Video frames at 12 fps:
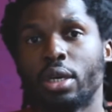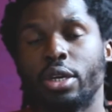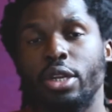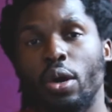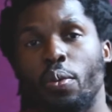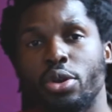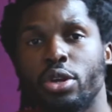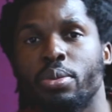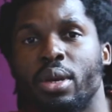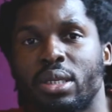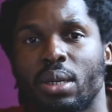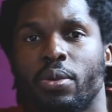You know, when you
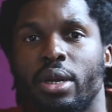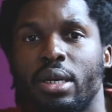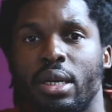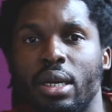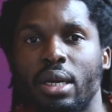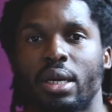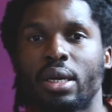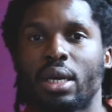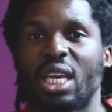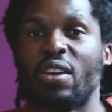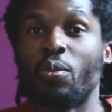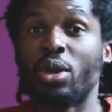meet someone,
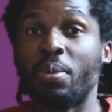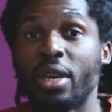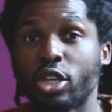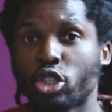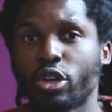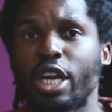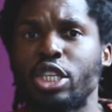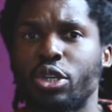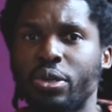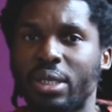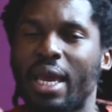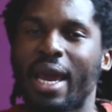when you meet a stranger,
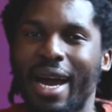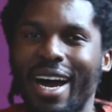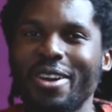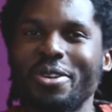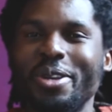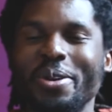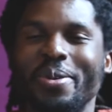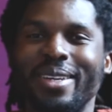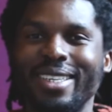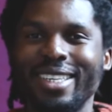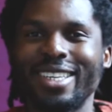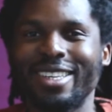you say, hey, how you
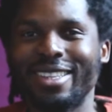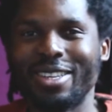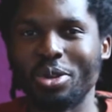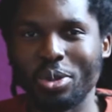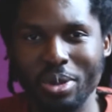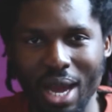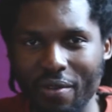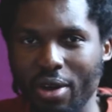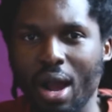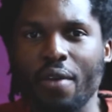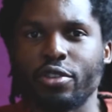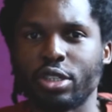doing? And you have
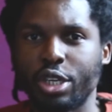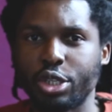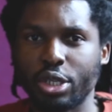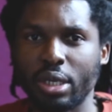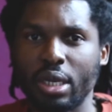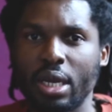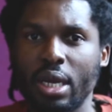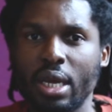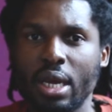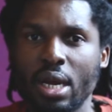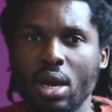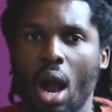a conversation.
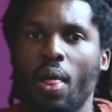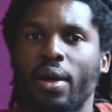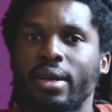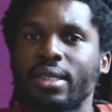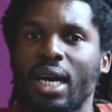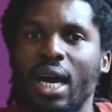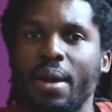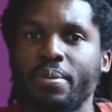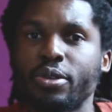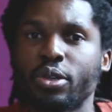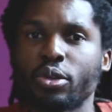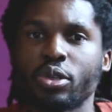A lot of
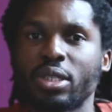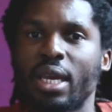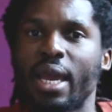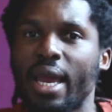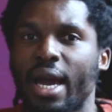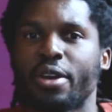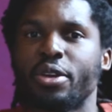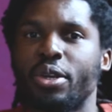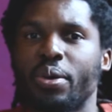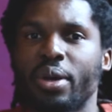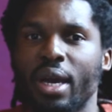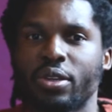times, you know, just say, hey, how you
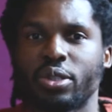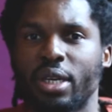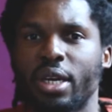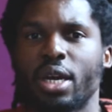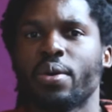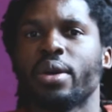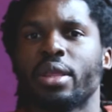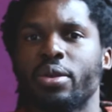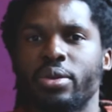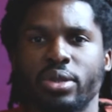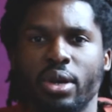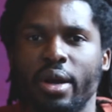doing? How's your day going?
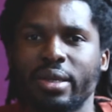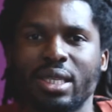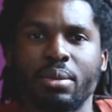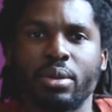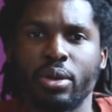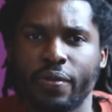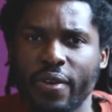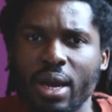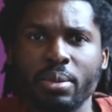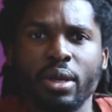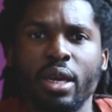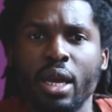And you start asking about their
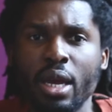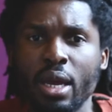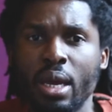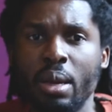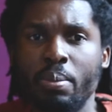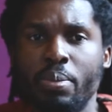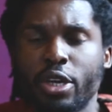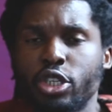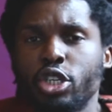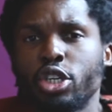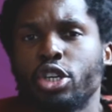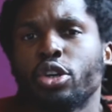family
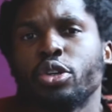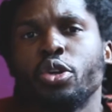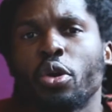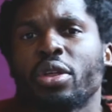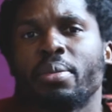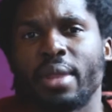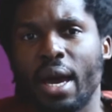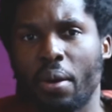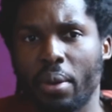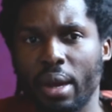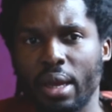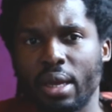because you, you don't know them
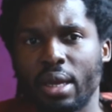that